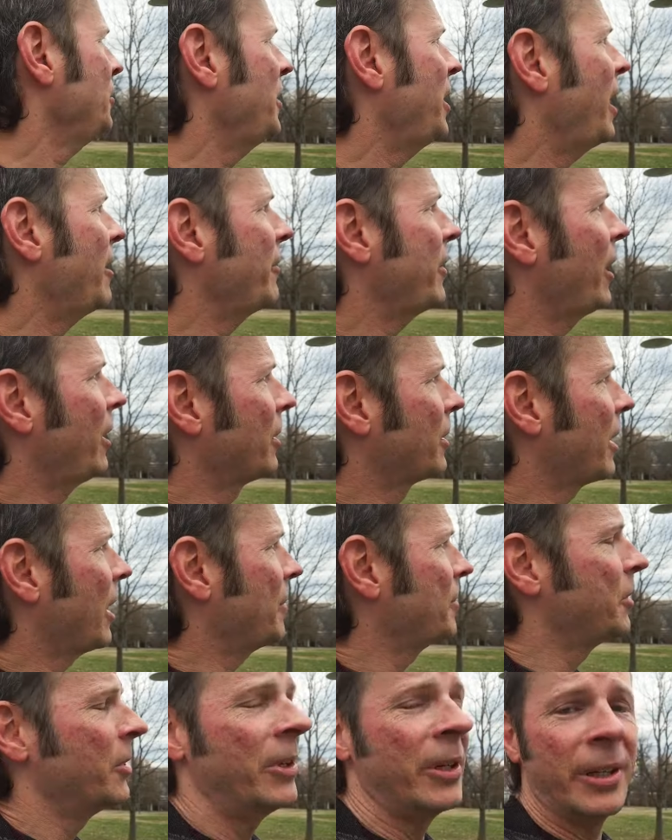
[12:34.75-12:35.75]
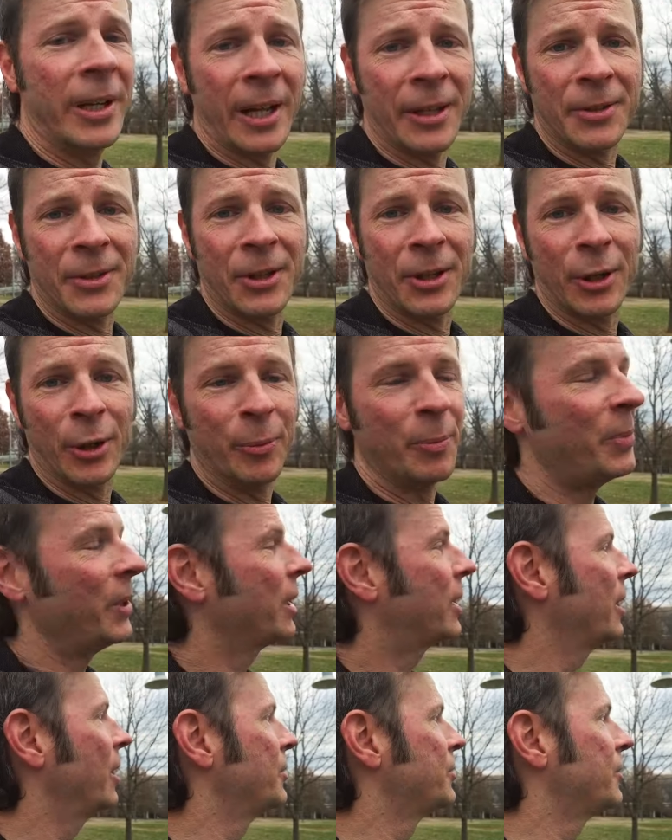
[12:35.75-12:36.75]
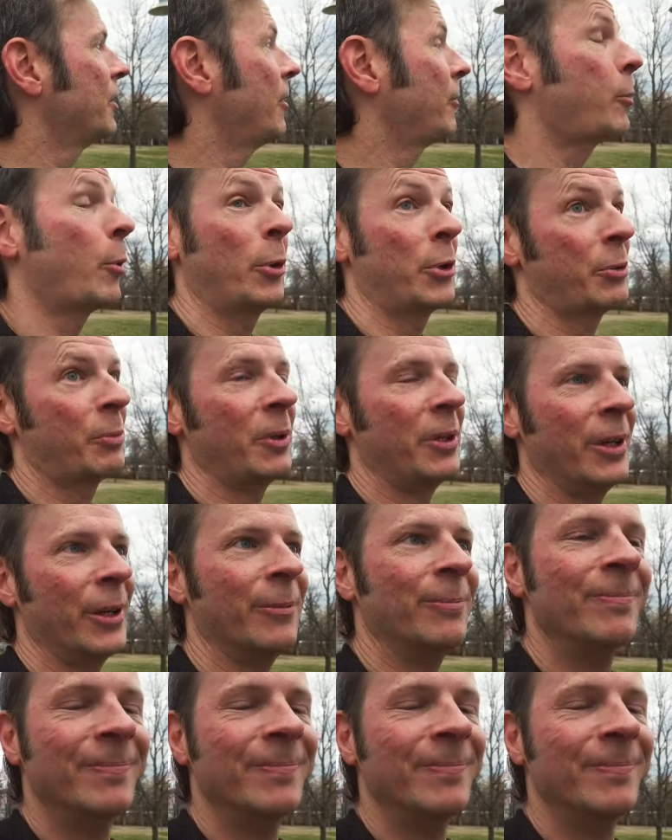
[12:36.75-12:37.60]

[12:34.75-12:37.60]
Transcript: we have a helicopter today too, because of course we do.